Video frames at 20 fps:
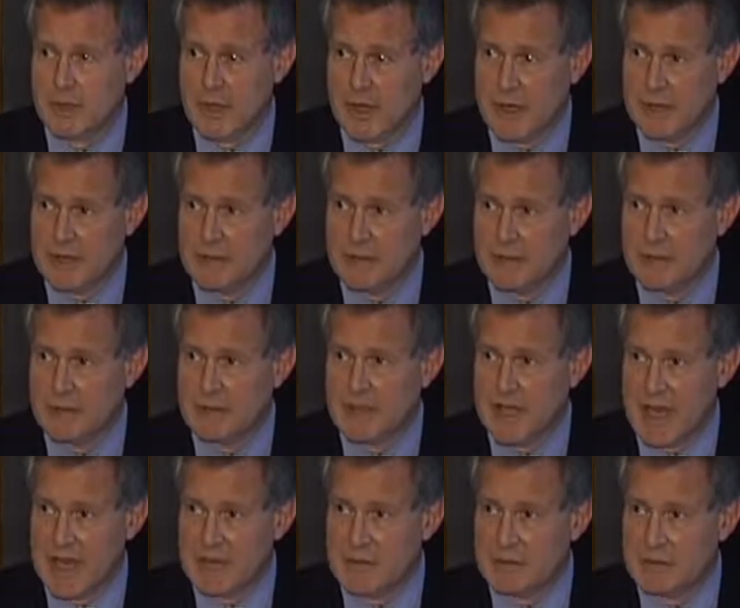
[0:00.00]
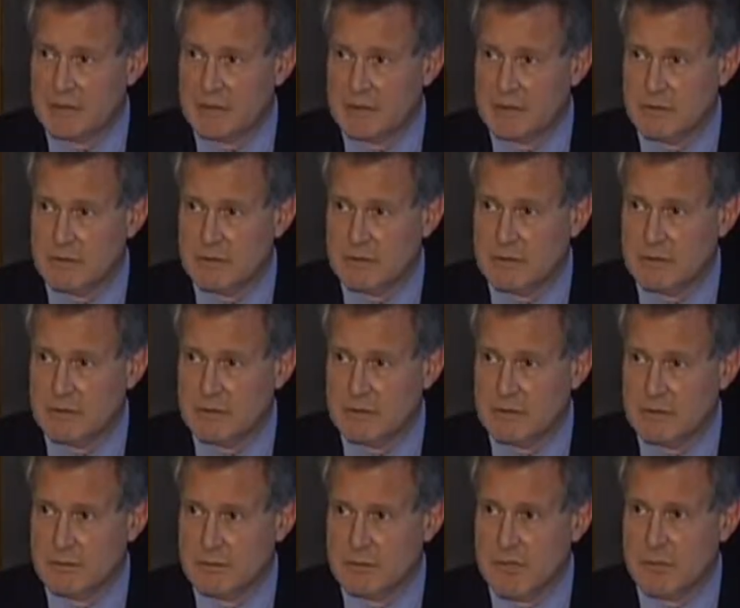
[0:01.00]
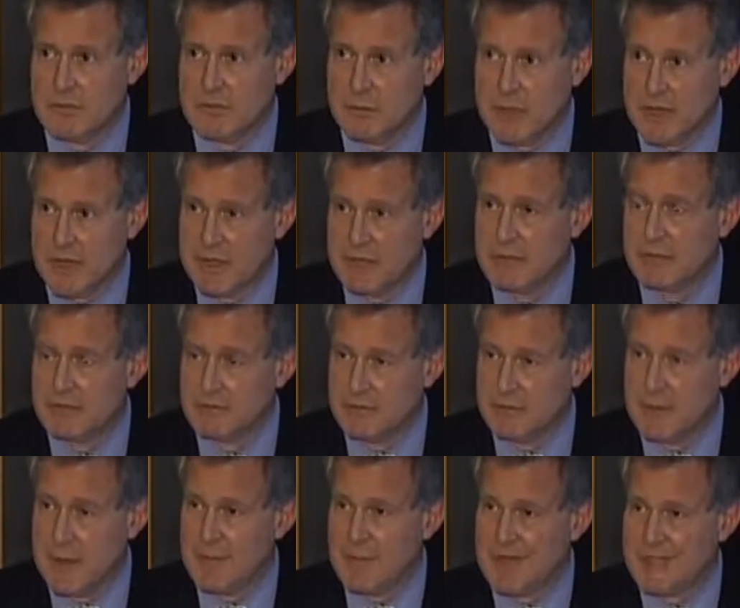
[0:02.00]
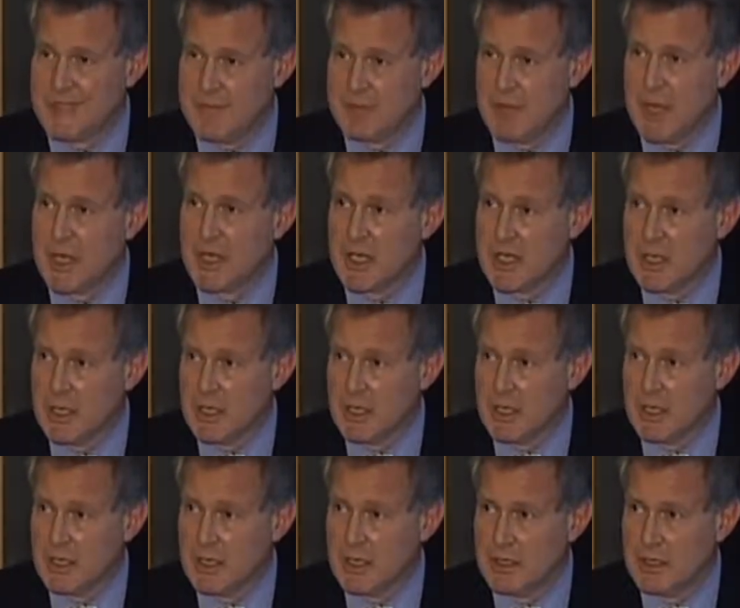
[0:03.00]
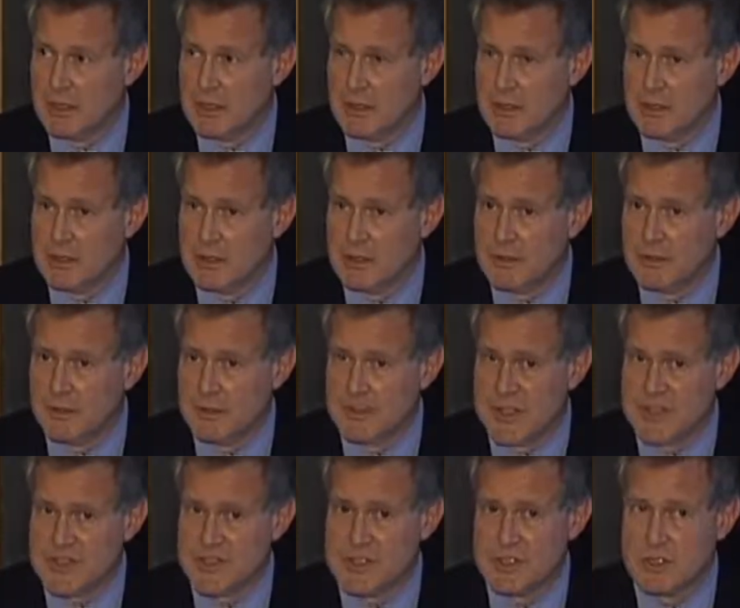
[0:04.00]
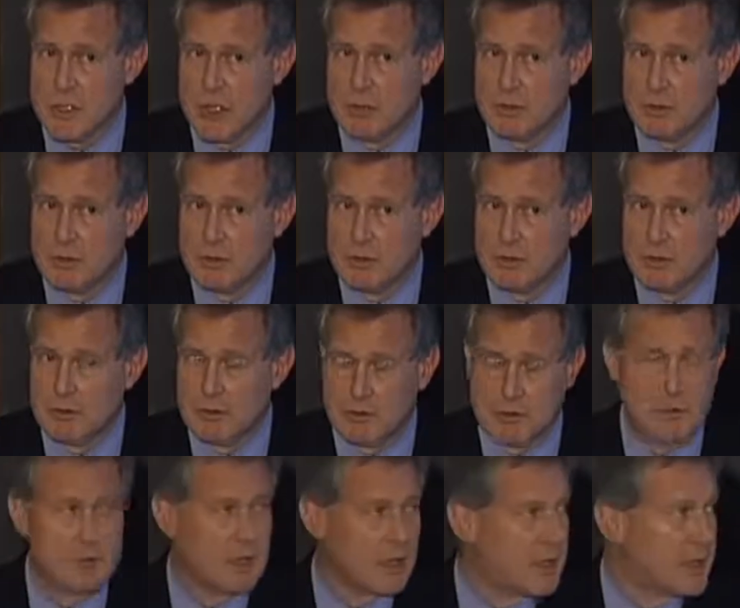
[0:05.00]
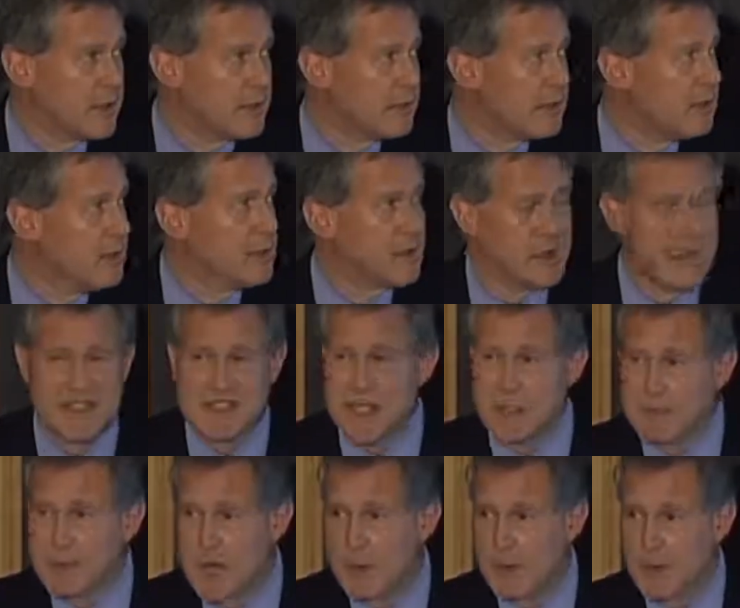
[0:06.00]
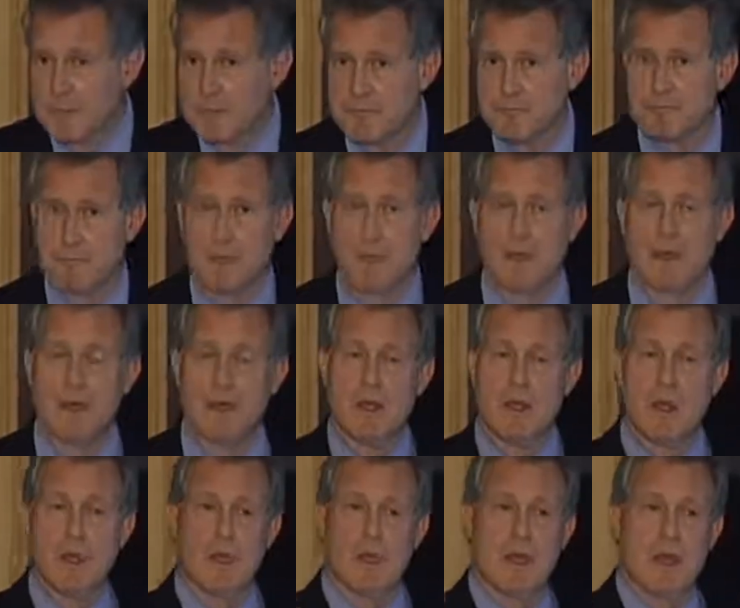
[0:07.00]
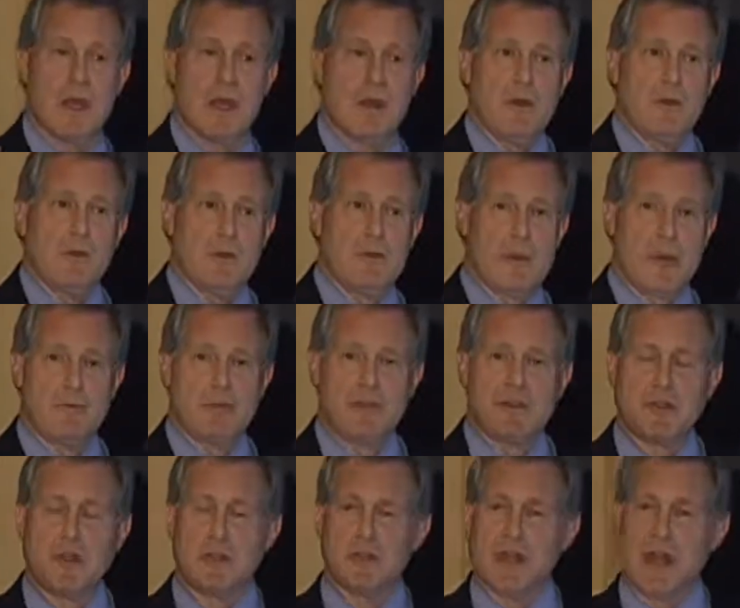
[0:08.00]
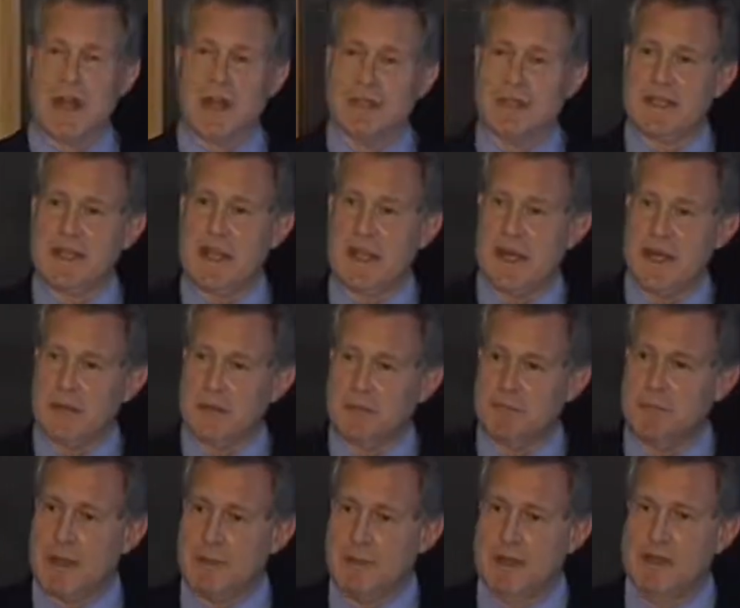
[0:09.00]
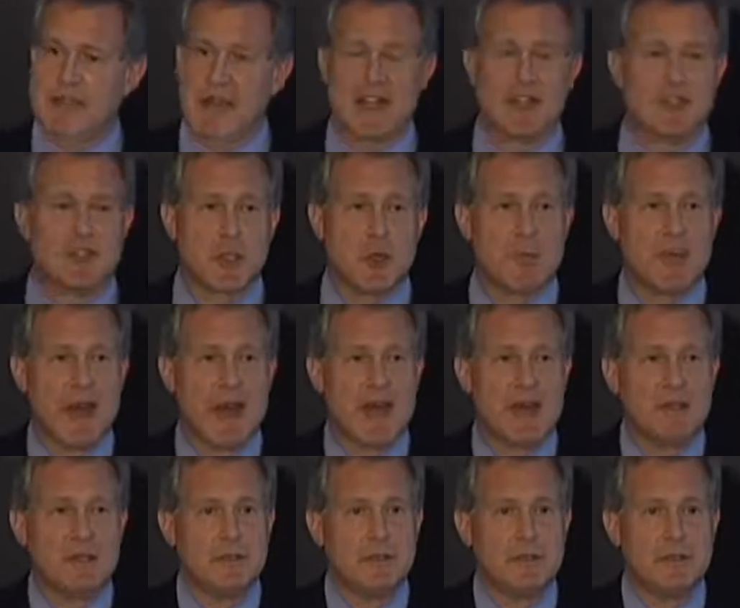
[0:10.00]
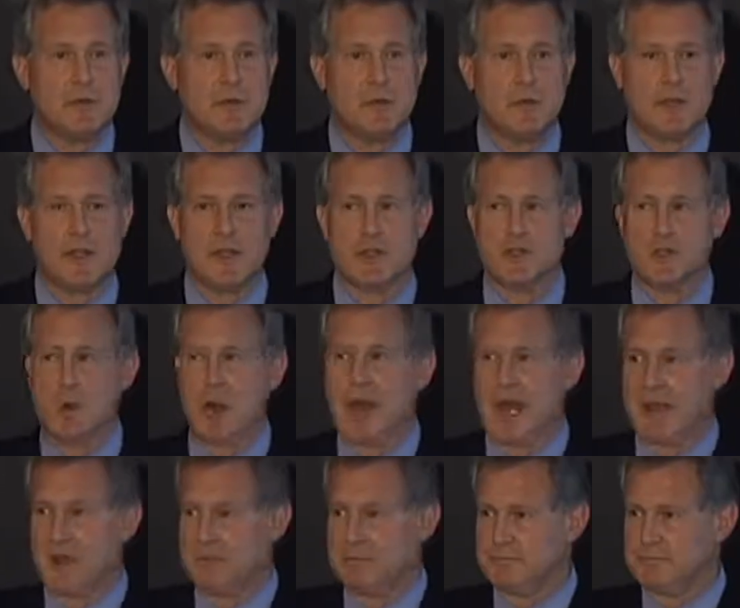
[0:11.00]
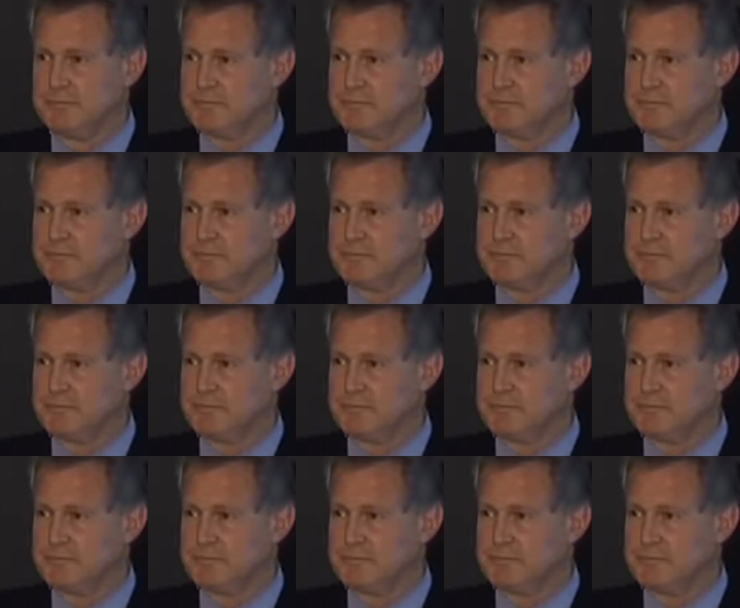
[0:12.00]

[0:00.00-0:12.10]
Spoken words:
All right? You got it? Everybody, am I debunking? Yes? No? All right. Let's keep going. Remember I told you LDL, maybe not so bad? Well, here's why.